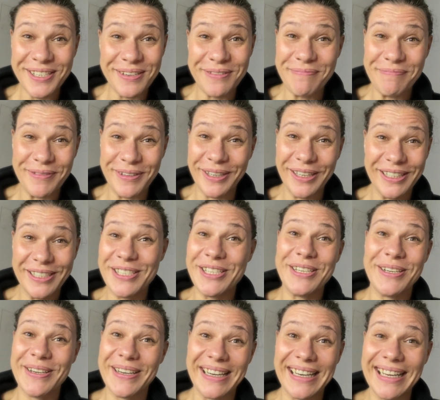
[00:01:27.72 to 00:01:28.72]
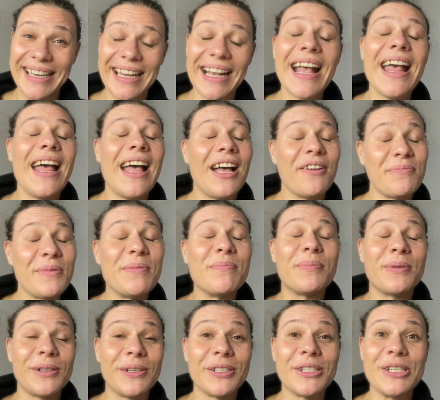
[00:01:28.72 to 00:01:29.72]
to bullet journaling. I've been
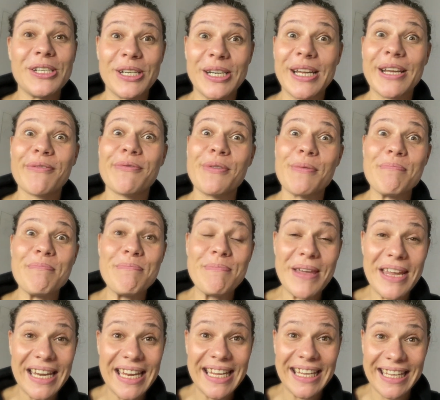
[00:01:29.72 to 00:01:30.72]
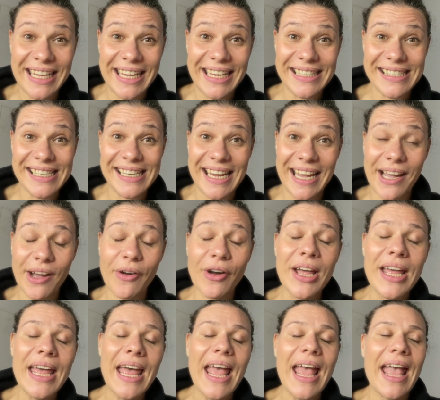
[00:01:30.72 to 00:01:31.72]
bullet journaling for many years now.
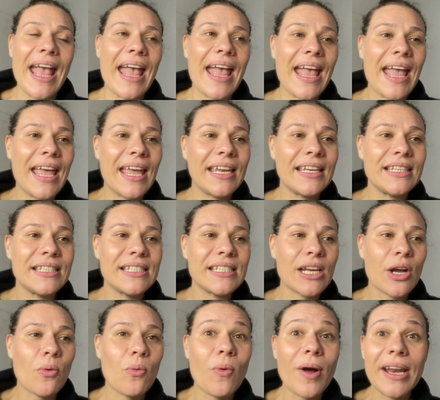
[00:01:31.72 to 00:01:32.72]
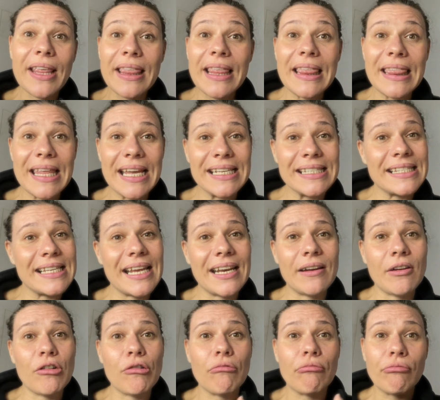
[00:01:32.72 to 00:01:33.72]
And one of the things
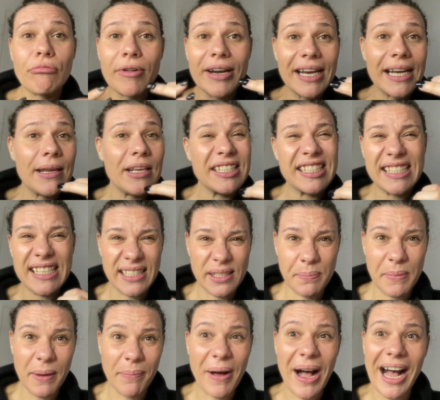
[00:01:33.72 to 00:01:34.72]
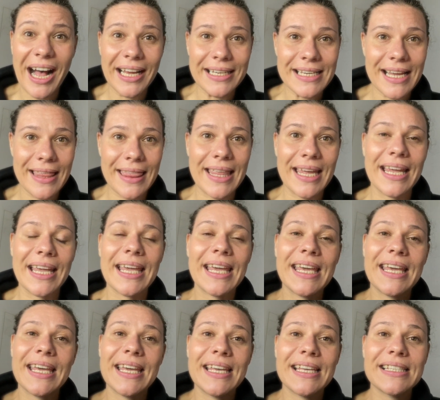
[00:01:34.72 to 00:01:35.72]
that really sets me apart, I think,
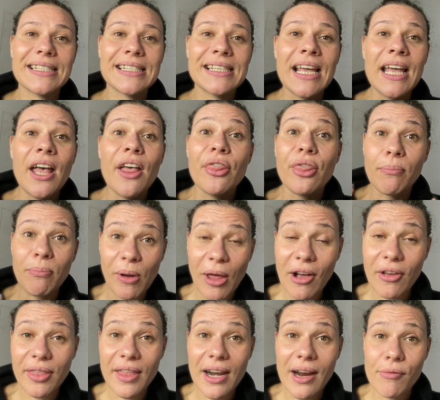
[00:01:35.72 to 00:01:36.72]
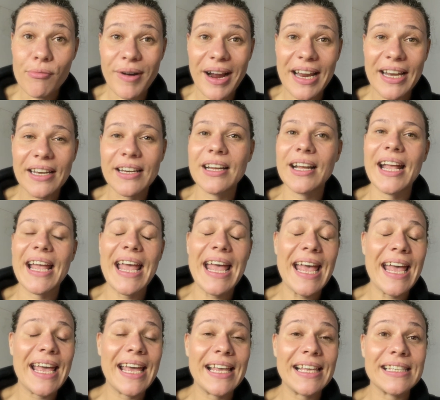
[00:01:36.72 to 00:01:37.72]
is the blog that I run
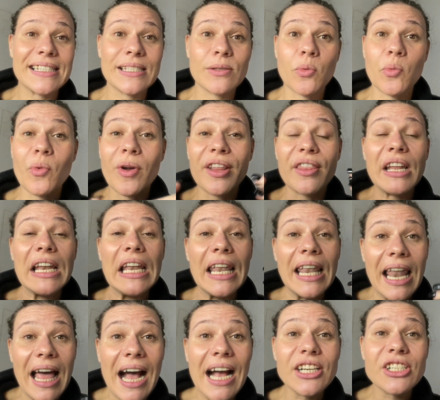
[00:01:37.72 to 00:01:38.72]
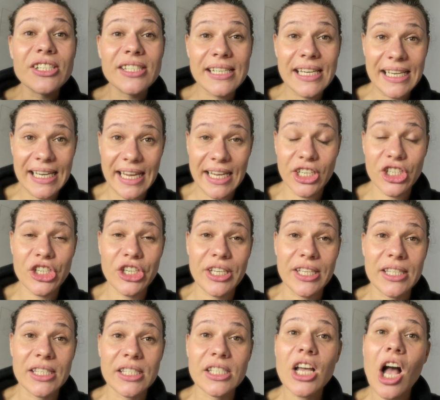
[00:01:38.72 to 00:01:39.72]
has one of the largest
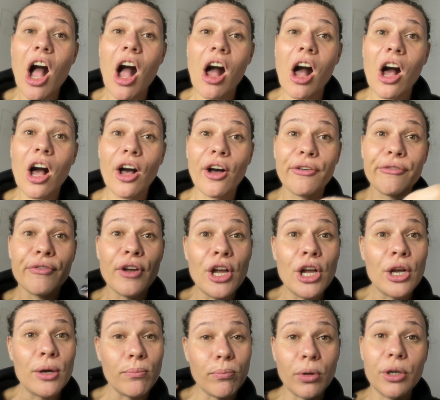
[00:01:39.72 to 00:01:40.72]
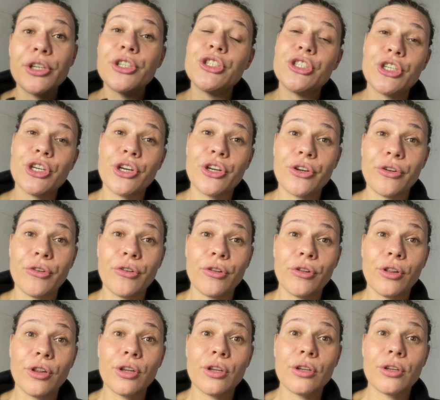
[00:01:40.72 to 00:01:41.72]
collections of bullet
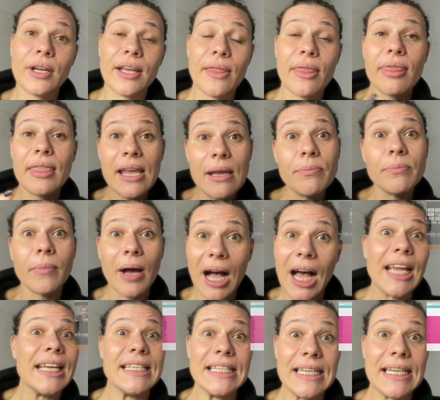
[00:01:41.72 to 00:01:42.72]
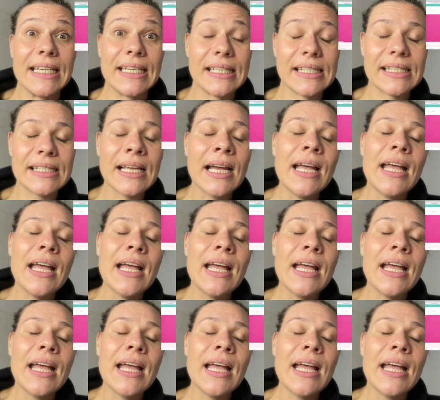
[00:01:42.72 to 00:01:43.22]
journal theme ideas,